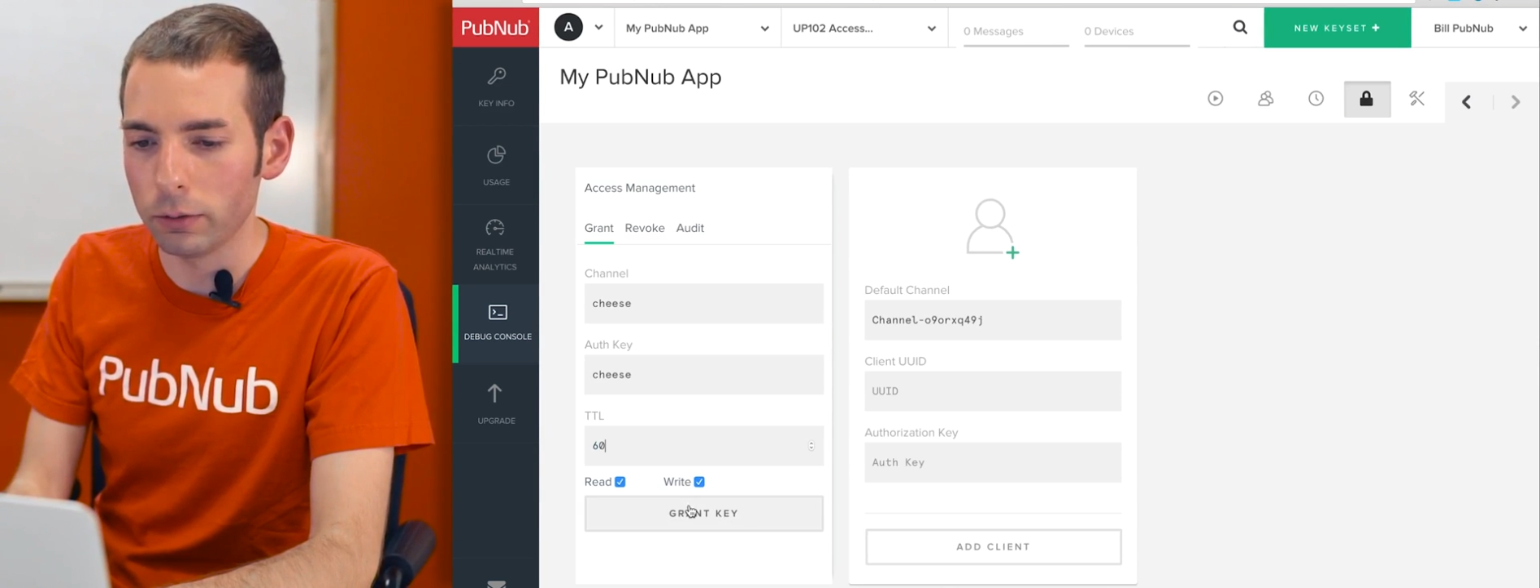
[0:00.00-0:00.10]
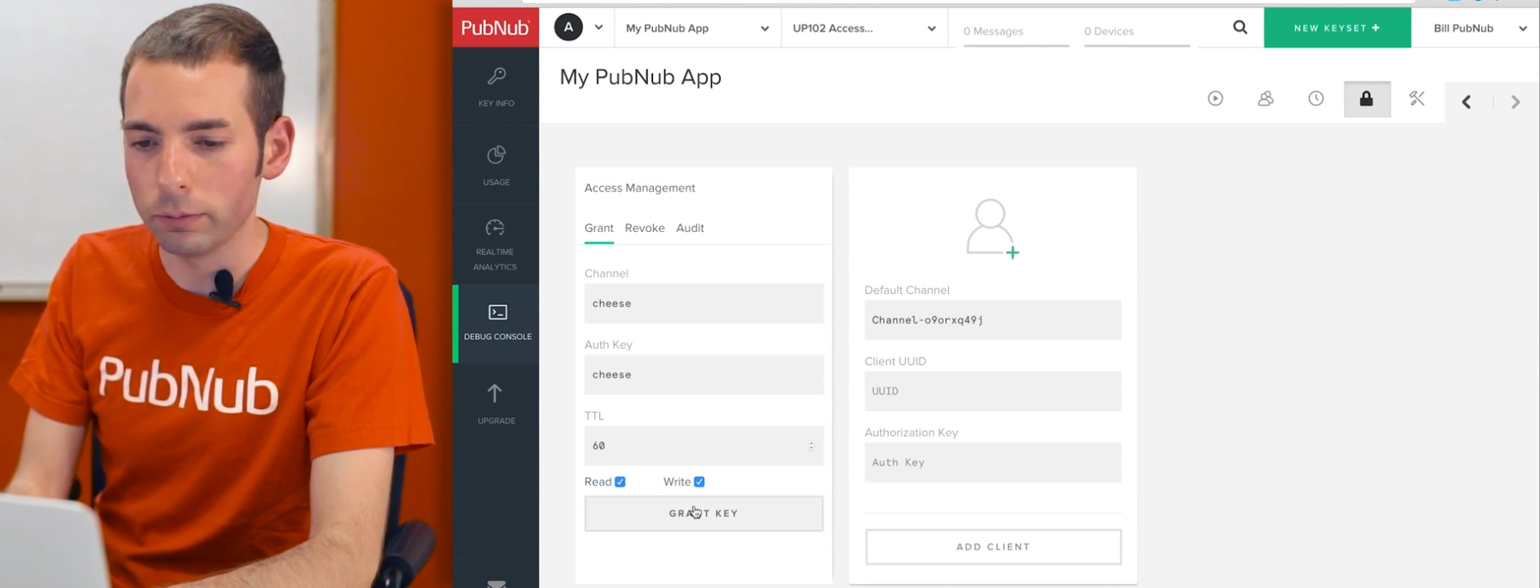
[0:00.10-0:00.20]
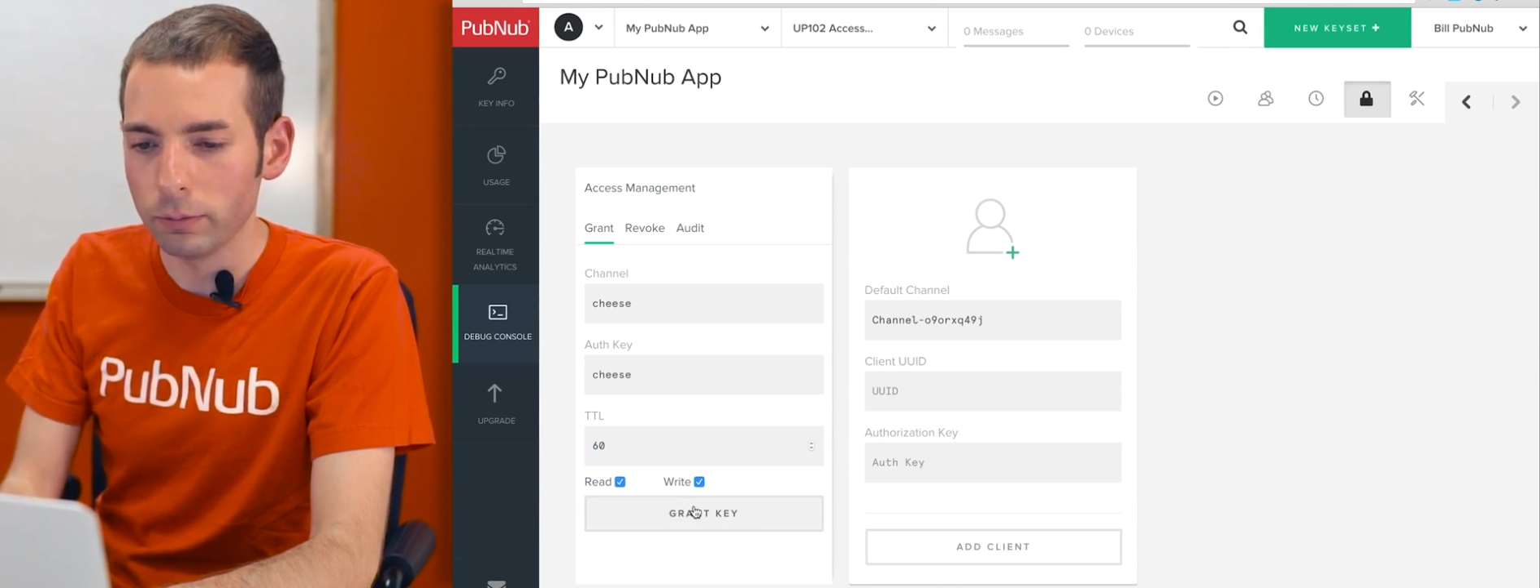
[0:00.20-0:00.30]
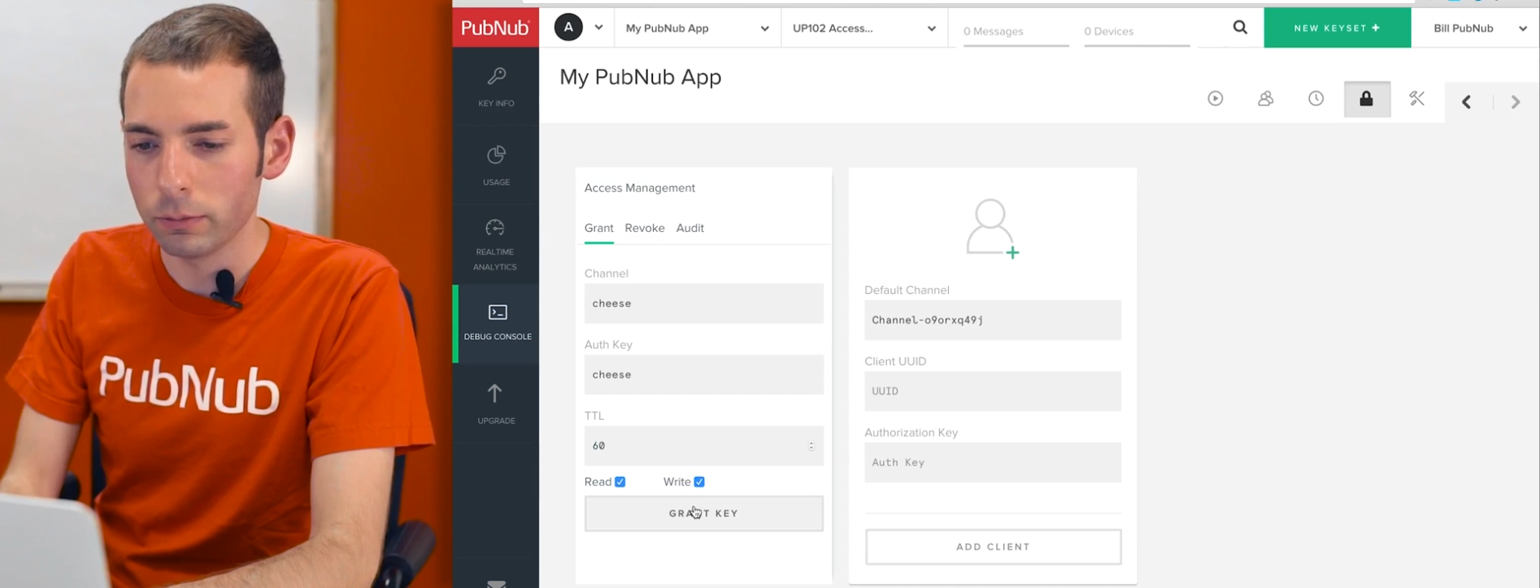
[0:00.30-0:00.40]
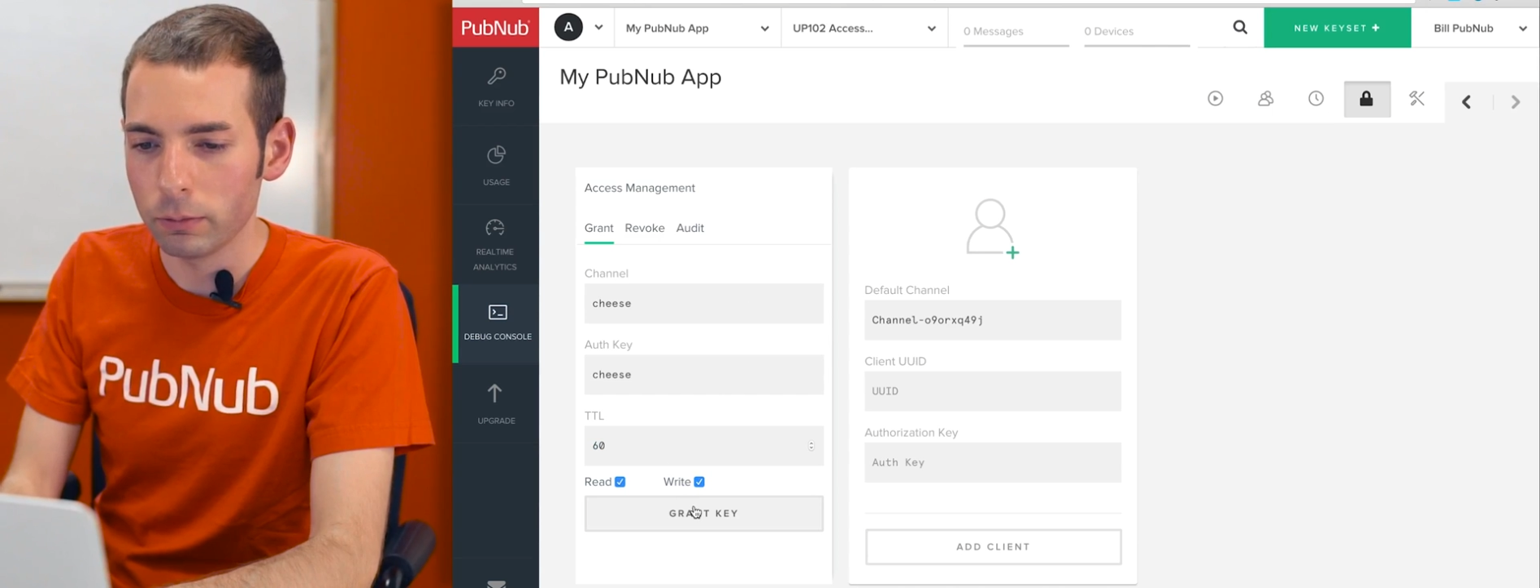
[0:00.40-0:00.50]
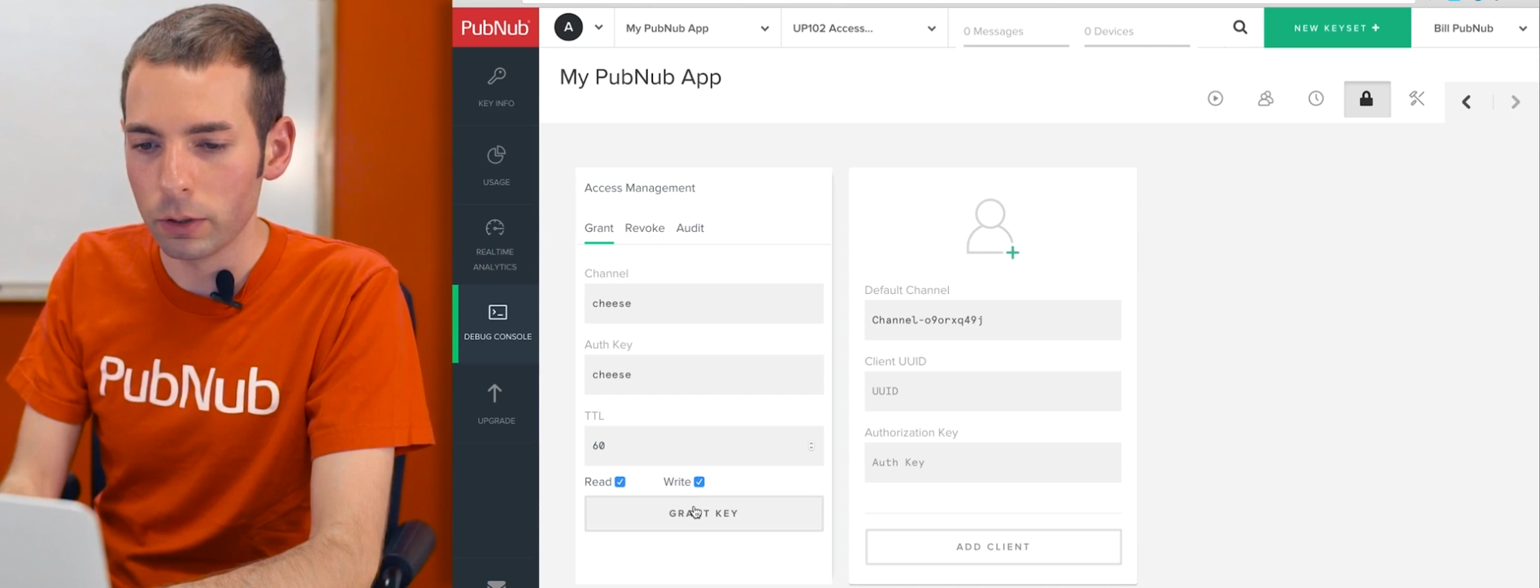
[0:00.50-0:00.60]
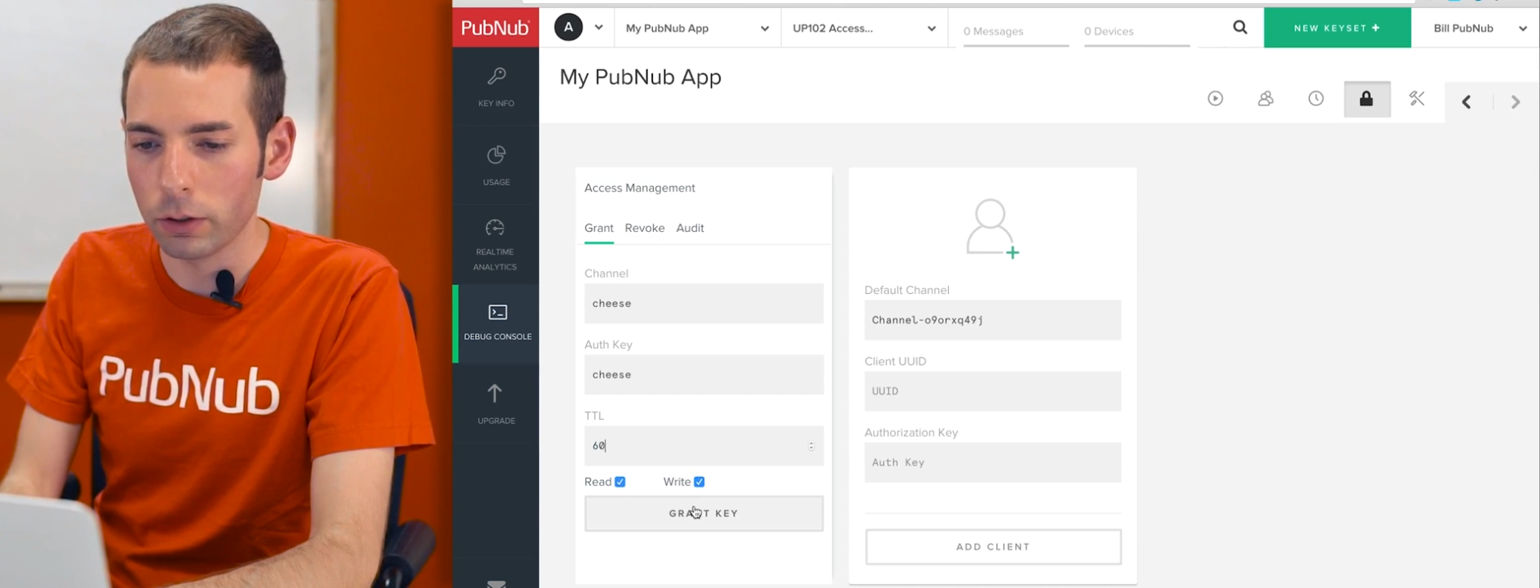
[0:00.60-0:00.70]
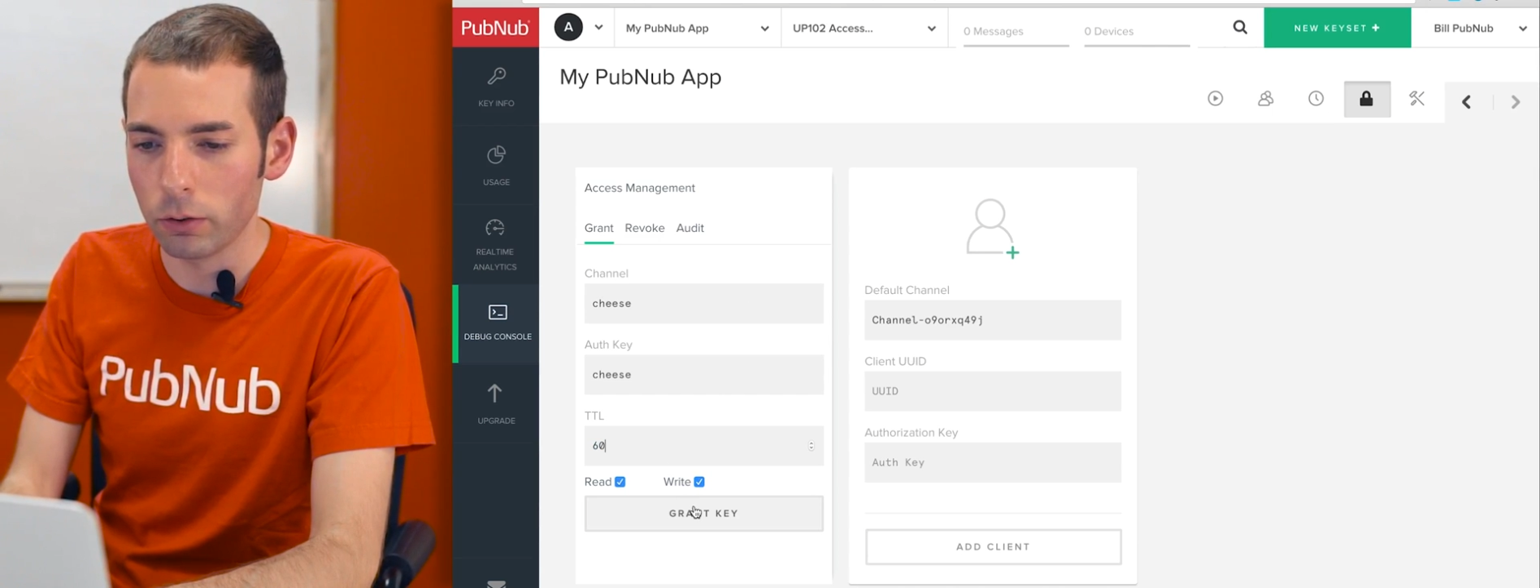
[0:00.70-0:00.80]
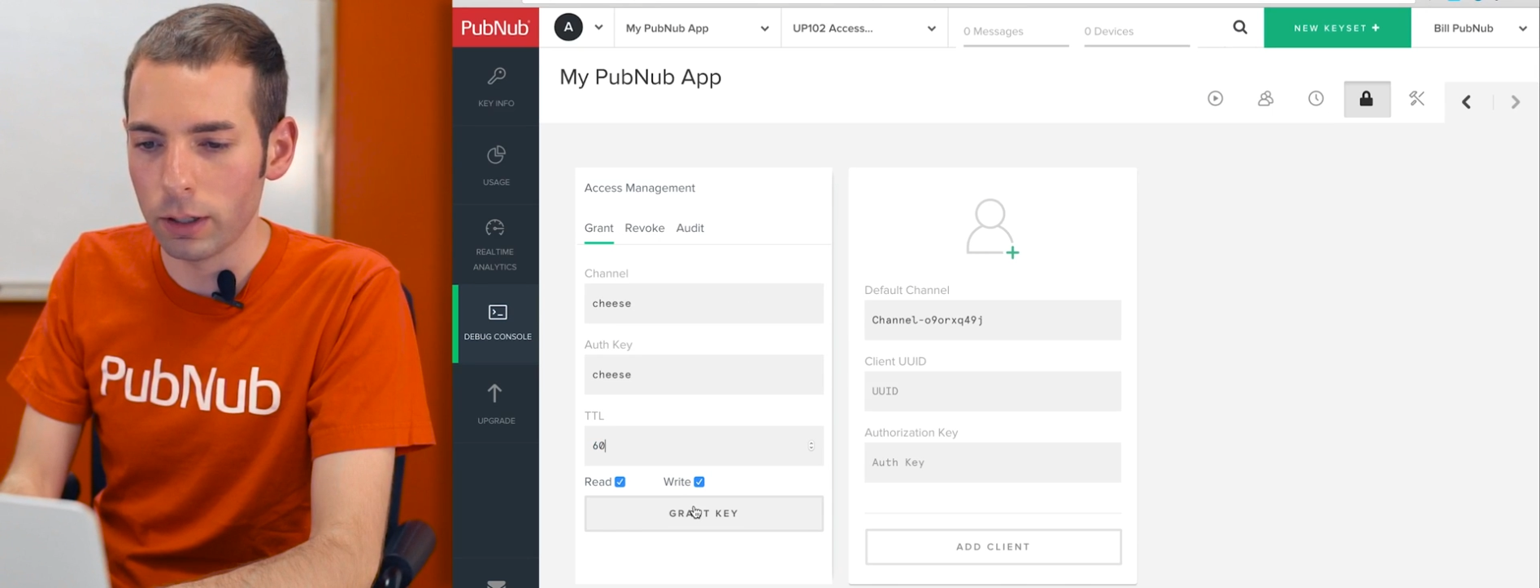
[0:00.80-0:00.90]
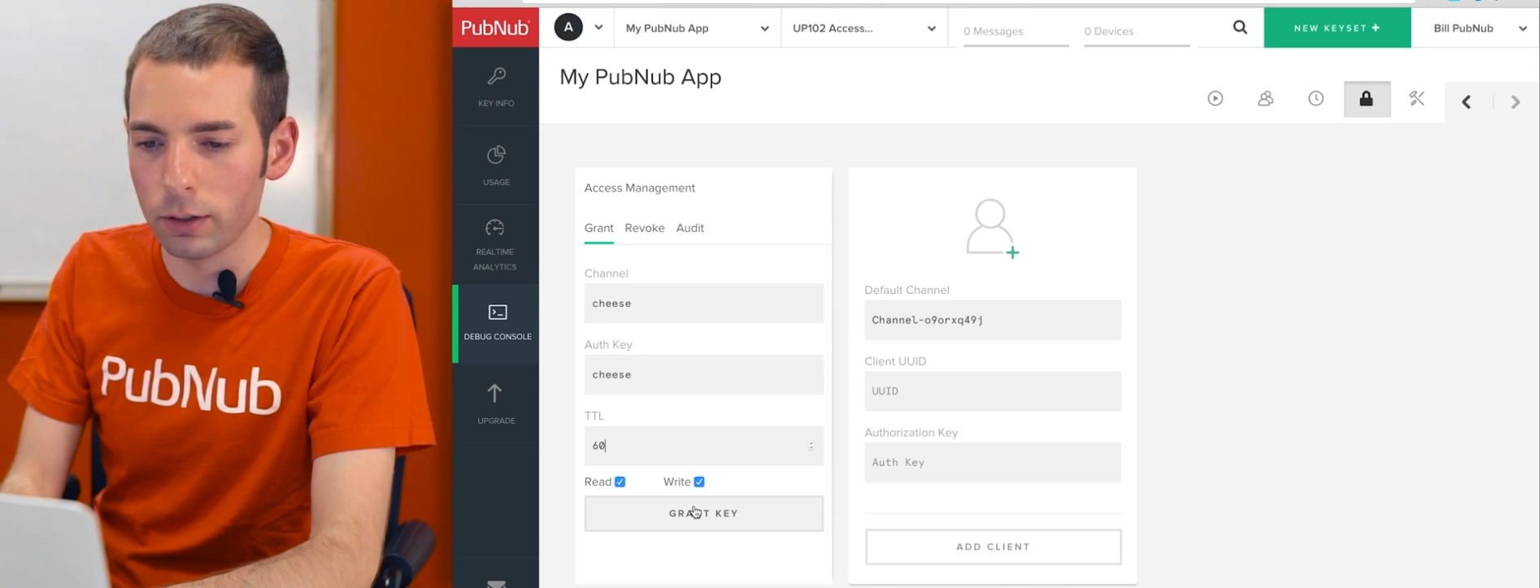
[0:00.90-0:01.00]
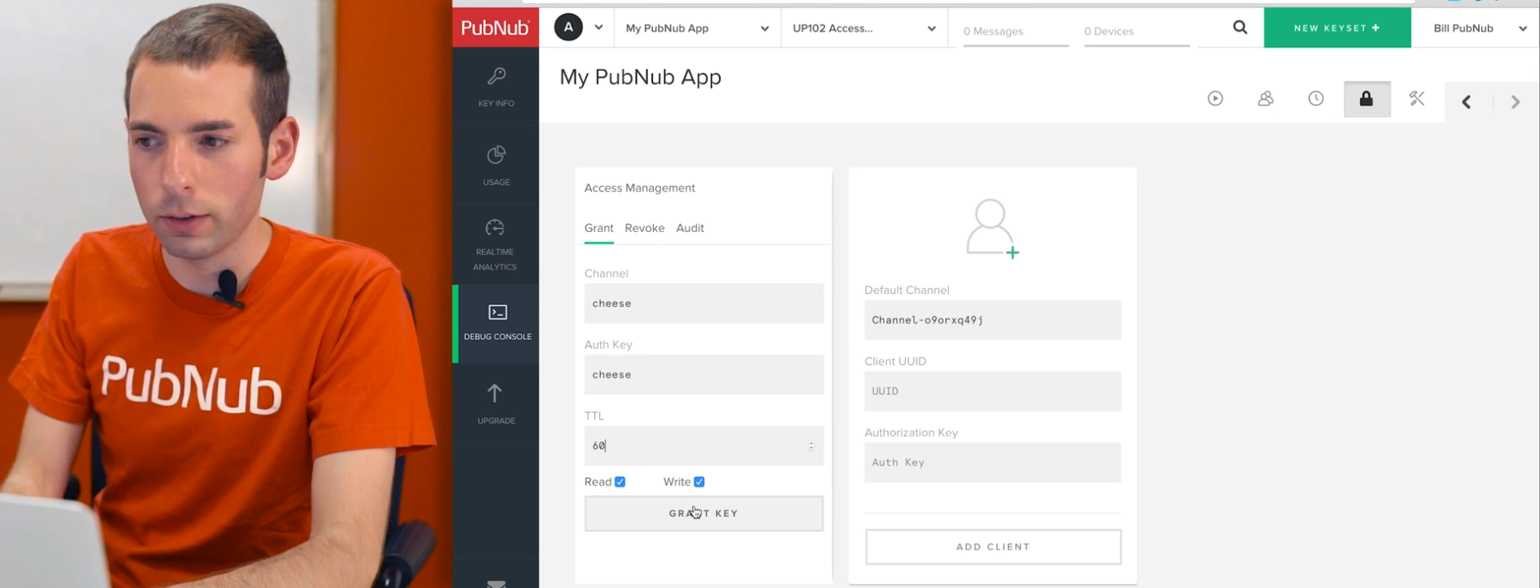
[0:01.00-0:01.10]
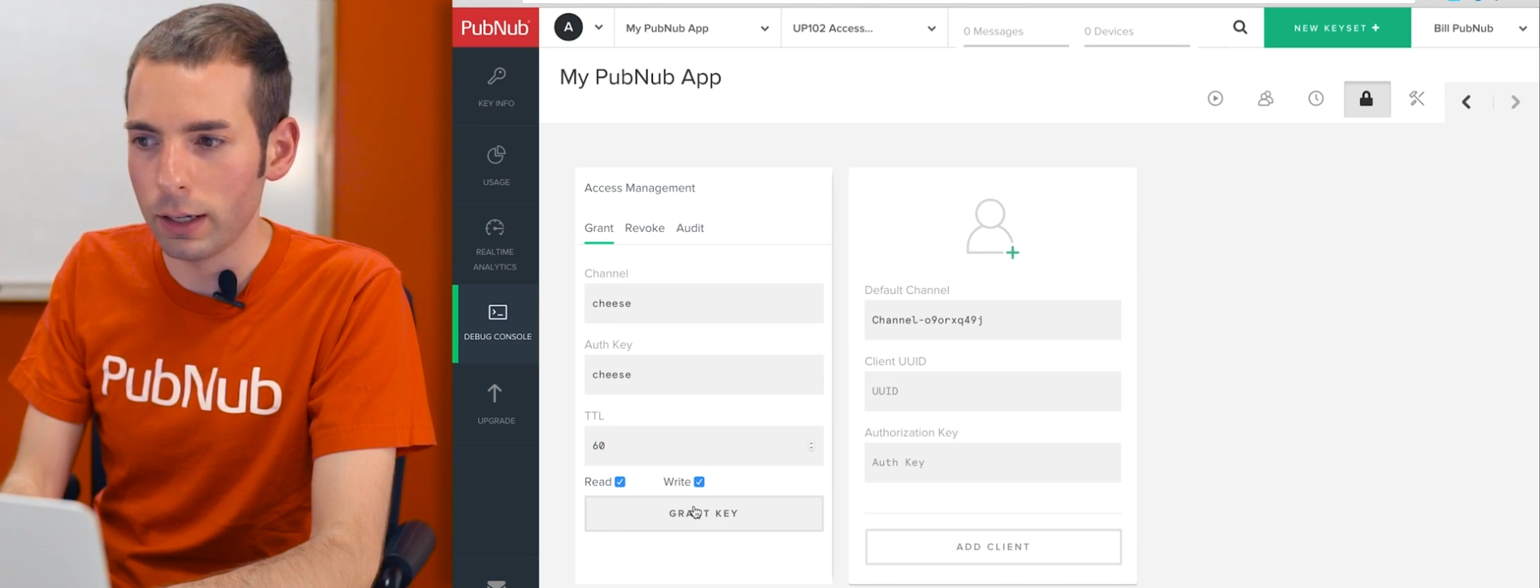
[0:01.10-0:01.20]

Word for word: I'm going to grant